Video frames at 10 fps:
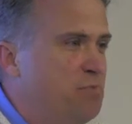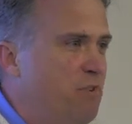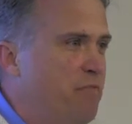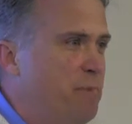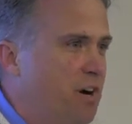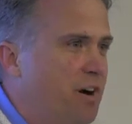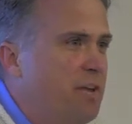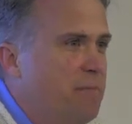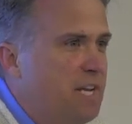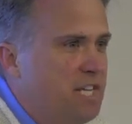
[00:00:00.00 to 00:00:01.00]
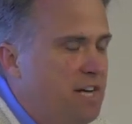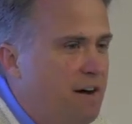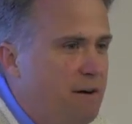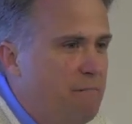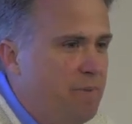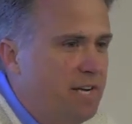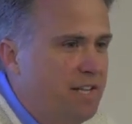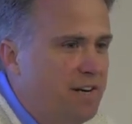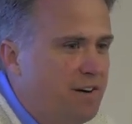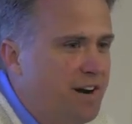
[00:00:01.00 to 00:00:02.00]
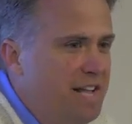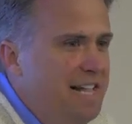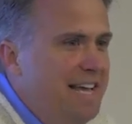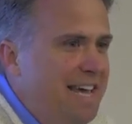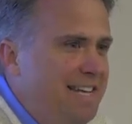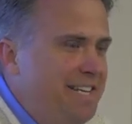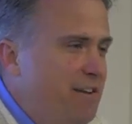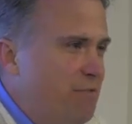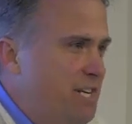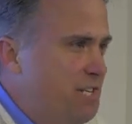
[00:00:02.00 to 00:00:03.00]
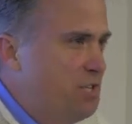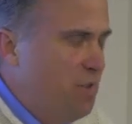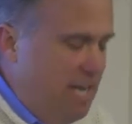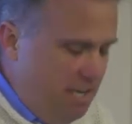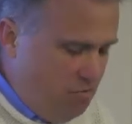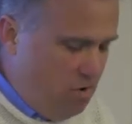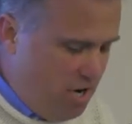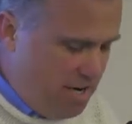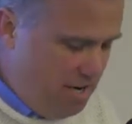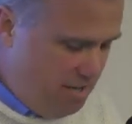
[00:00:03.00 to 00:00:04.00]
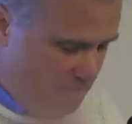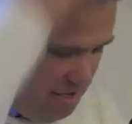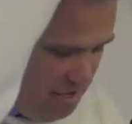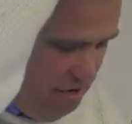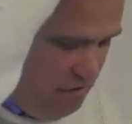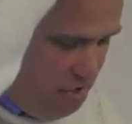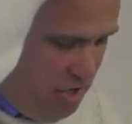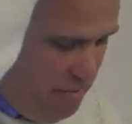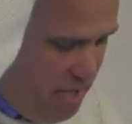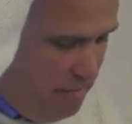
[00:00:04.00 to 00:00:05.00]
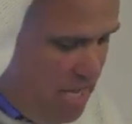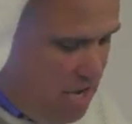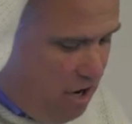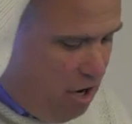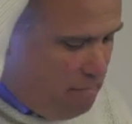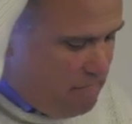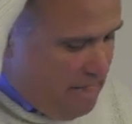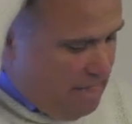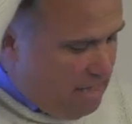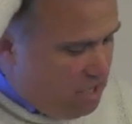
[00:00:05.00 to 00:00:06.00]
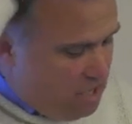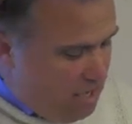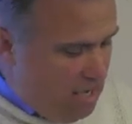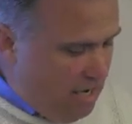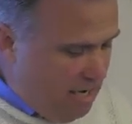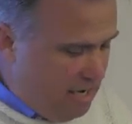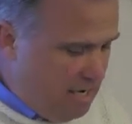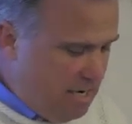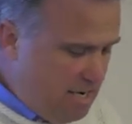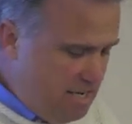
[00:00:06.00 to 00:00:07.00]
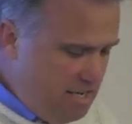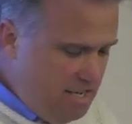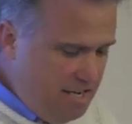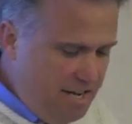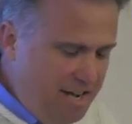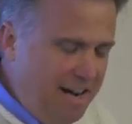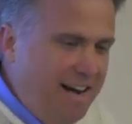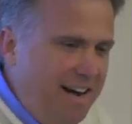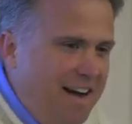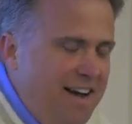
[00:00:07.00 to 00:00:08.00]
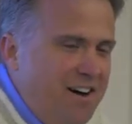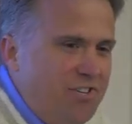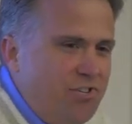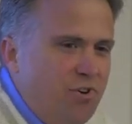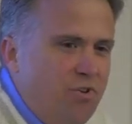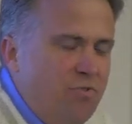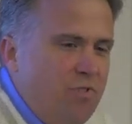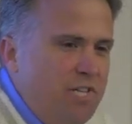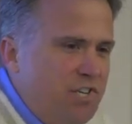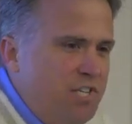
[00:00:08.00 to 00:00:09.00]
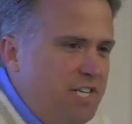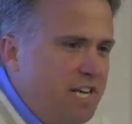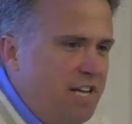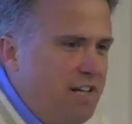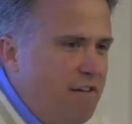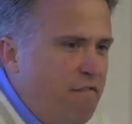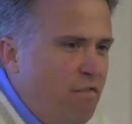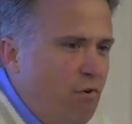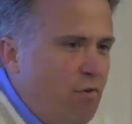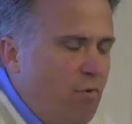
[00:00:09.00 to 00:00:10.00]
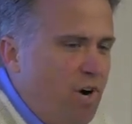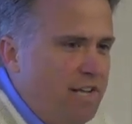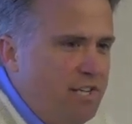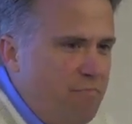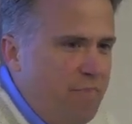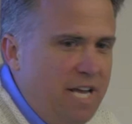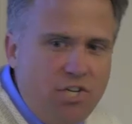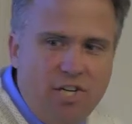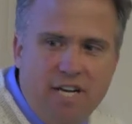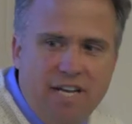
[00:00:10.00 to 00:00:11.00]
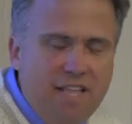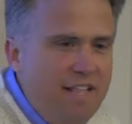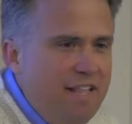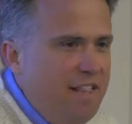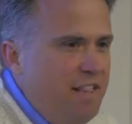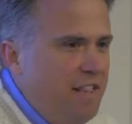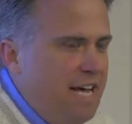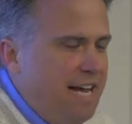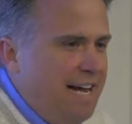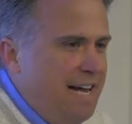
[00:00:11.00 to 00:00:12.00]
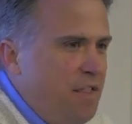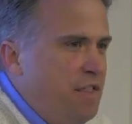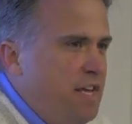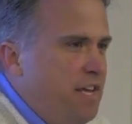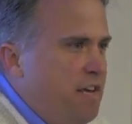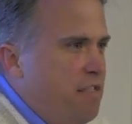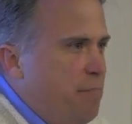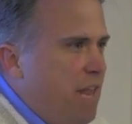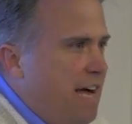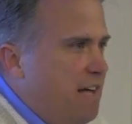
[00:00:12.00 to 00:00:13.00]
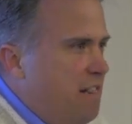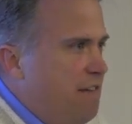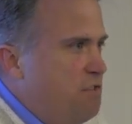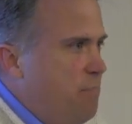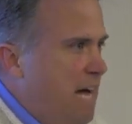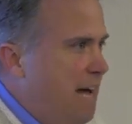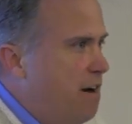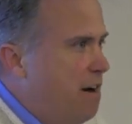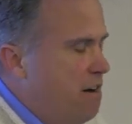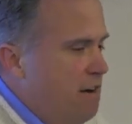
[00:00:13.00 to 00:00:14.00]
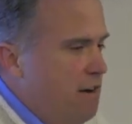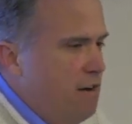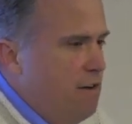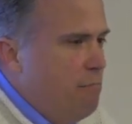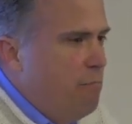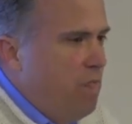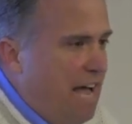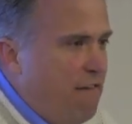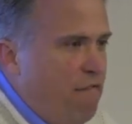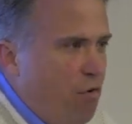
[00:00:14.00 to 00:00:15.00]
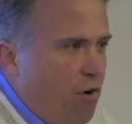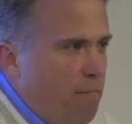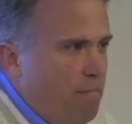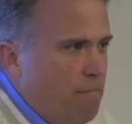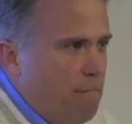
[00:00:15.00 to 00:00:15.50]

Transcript: movement argument, but there are 18 reasons why it's wrong, and I'll give you some of them. I also, listening to Glen Ford, wanted to mention that I think the Black Lives Matter platform